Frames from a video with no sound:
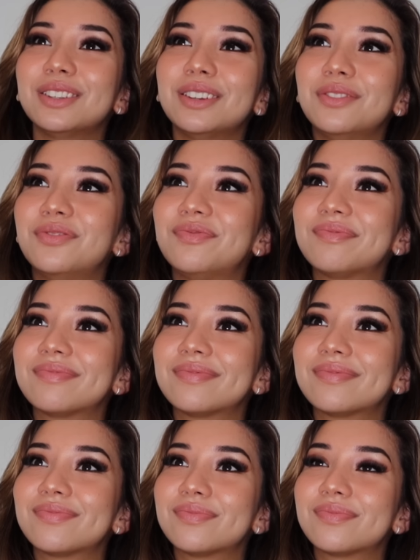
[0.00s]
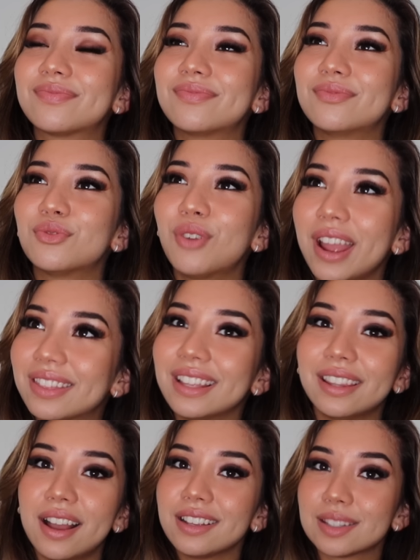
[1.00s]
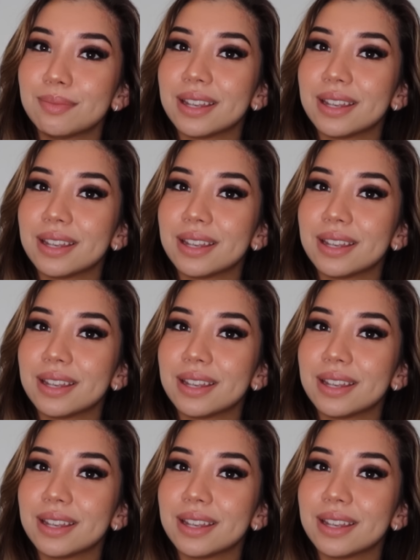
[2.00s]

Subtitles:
could have read the last